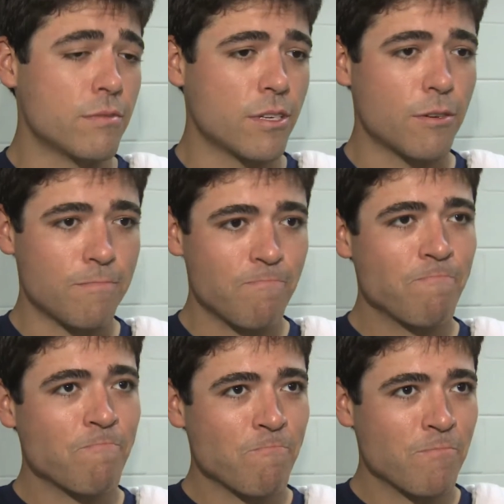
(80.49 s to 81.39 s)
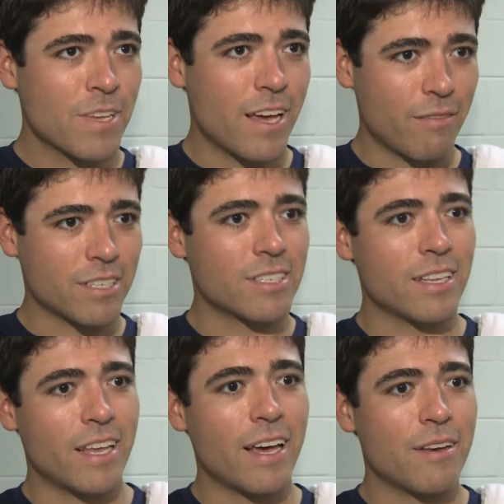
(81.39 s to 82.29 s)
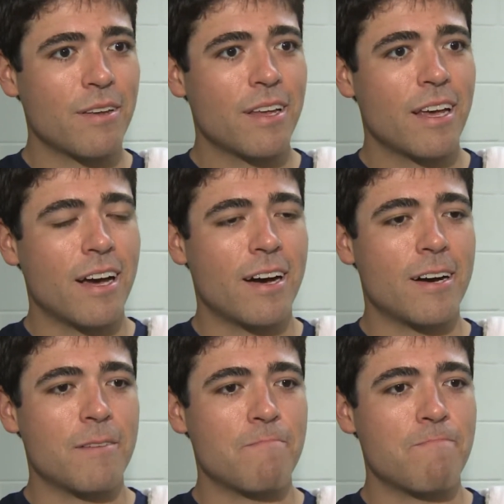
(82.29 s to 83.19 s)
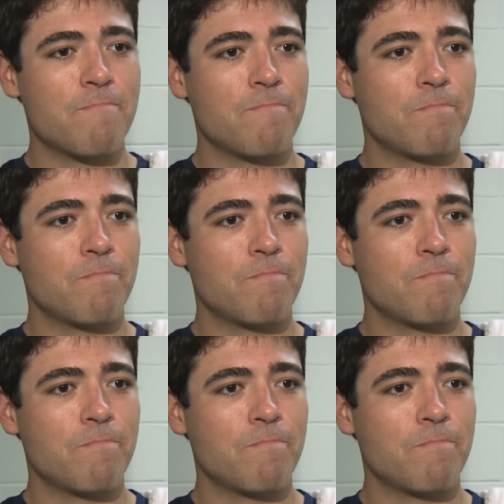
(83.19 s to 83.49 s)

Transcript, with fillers: So, having said that, um,